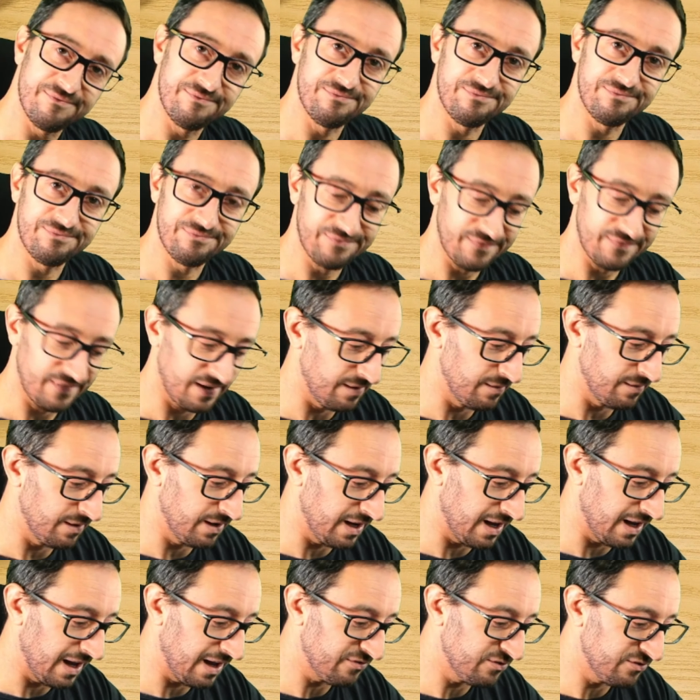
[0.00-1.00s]
I'm going to
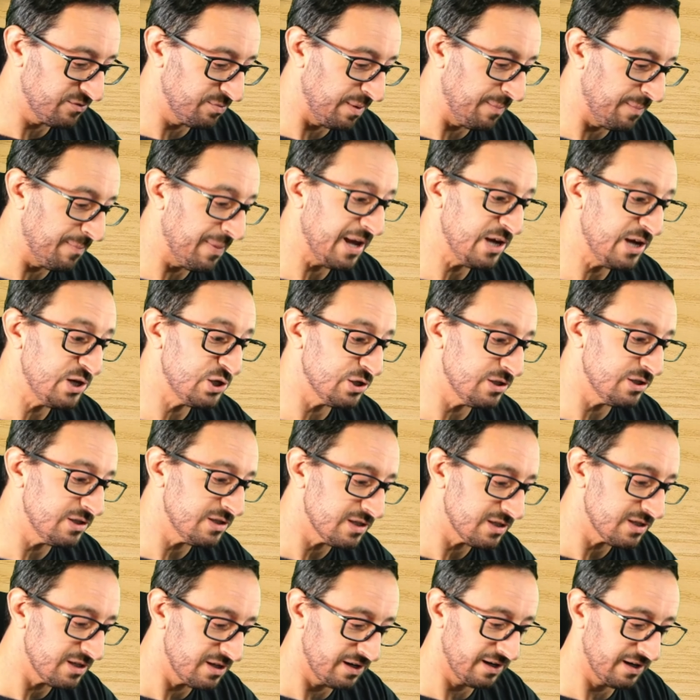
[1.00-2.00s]
have to be patient.
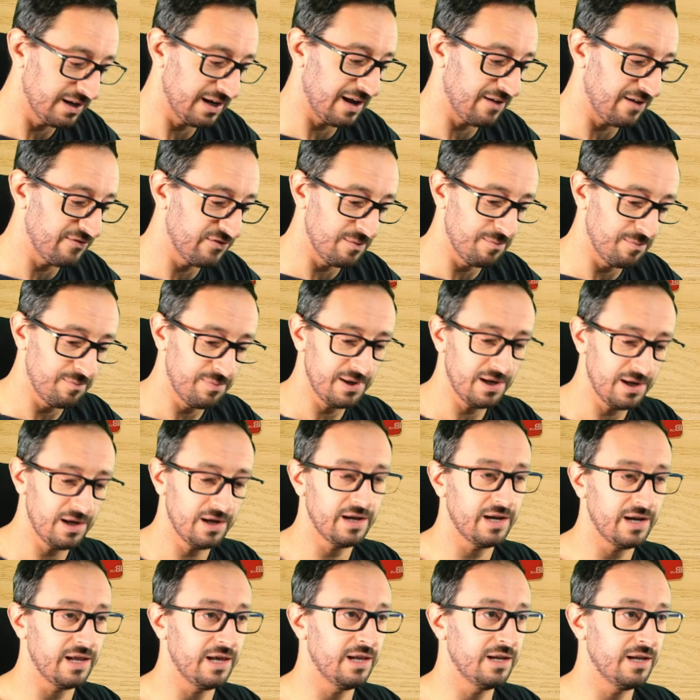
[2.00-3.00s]
I'm going to have to plug it
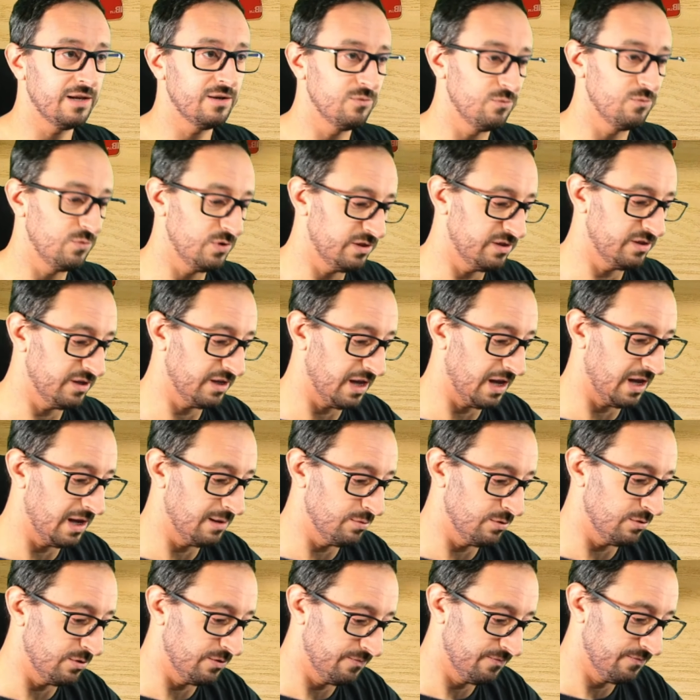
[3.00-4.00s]
in with the
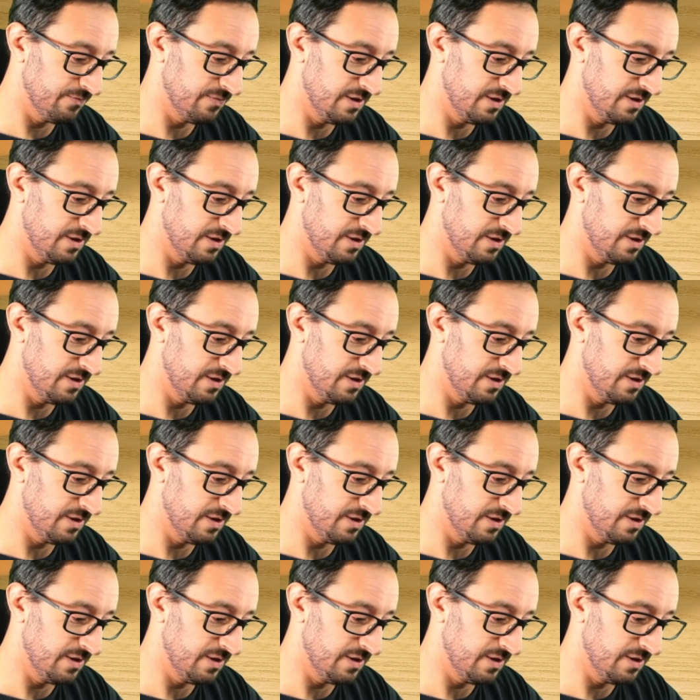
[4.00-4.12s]
cable